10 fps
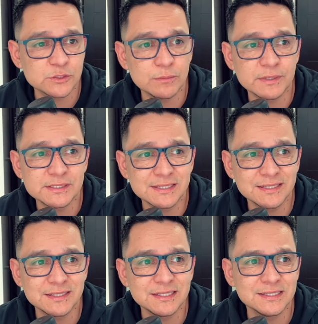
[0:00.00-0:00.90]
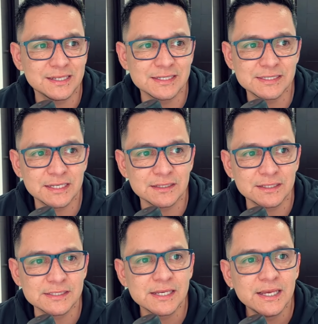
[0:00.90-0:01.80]
I think are pretty interesting.
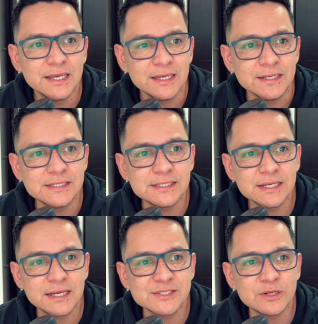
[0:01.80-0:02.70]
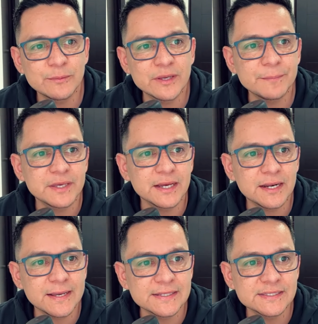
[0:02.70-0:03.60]
In this case, I'm going to
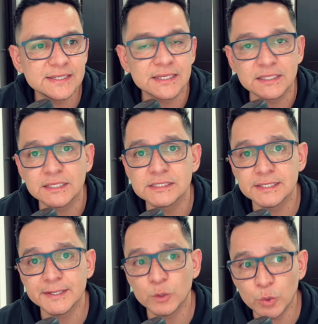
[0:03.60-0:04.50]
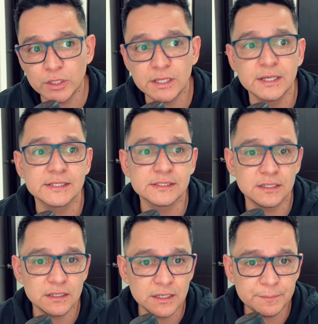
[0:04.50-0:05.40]
click on this one that says Conics.
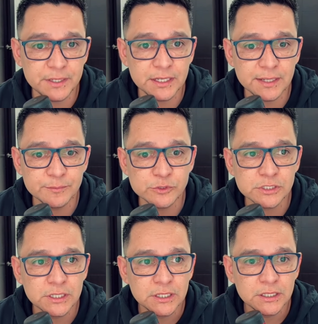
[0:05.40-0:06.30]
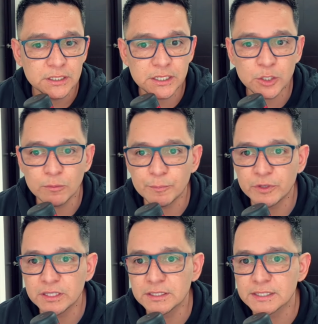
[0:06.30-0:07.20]
We click it, and as you
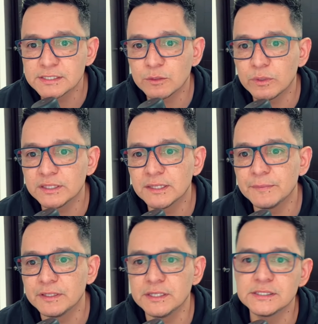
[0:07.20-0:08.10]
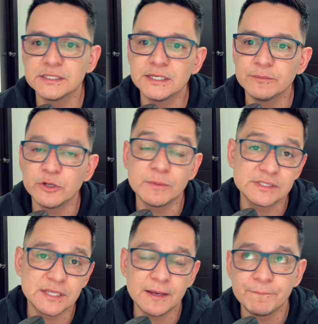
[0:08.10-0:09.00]
can see, it tells me,
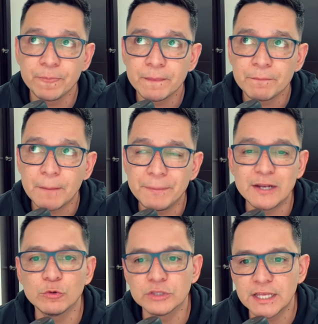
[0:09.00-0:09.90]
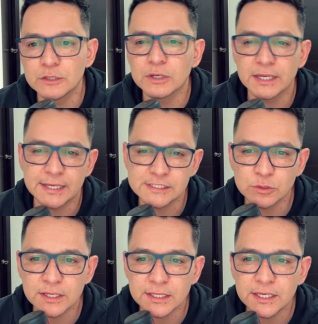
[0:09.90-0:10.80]
well, it's asking me what I
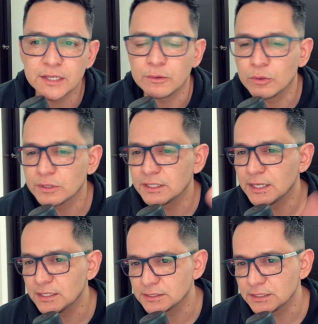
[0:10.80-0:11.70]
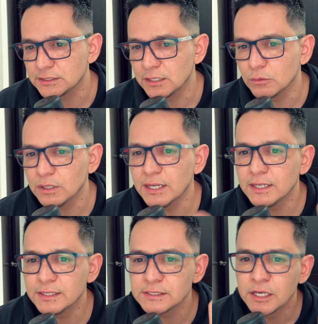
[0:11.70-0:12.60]
want: rectangular
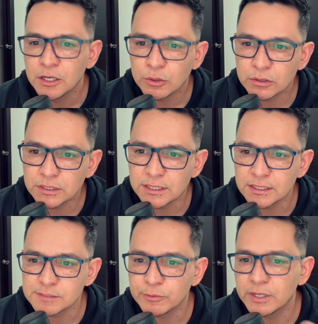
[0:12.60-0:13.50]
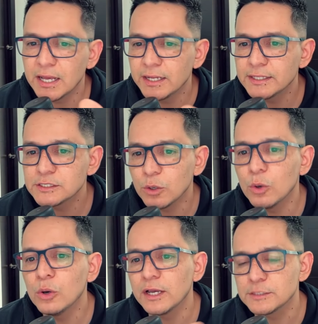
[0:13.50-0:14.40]
coordinates, polar coordinates, or
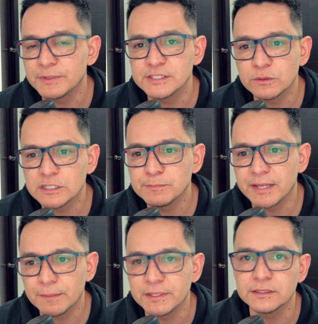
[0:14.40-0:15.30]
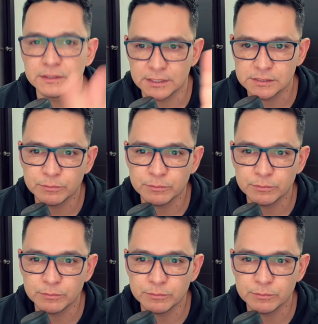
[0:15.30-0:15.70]
parametric equations.